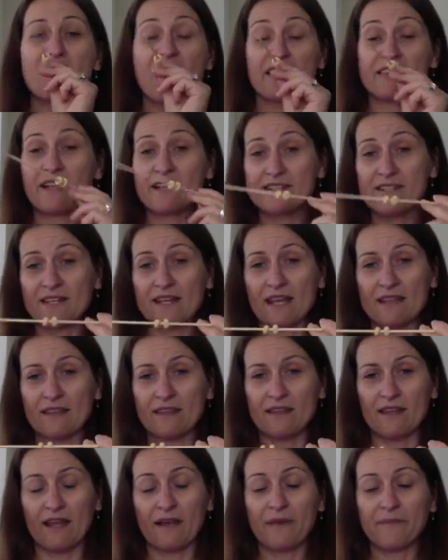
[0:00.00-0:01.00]
That's another
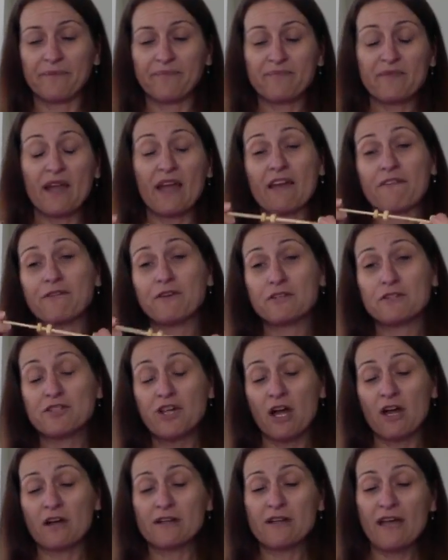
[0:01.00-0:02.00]
thing. If you
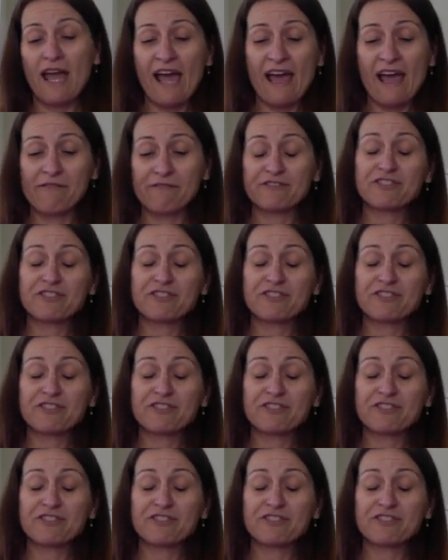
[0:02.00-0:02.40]
don't have